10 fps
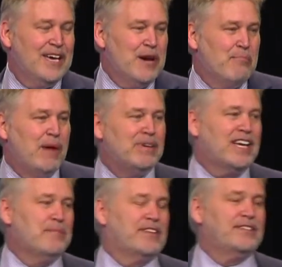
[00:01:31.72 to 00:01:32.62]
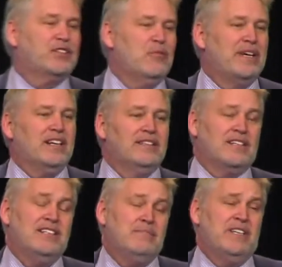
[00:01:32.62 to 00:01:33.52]
Bubba comes to school because
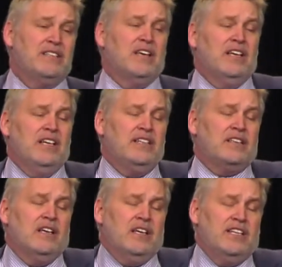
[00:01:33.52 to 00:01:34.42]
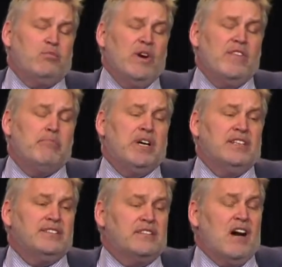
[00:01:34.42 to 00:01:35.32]
it's where the
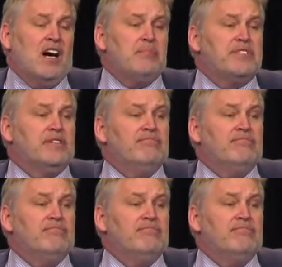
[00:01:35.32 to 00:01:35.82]
bus stopped.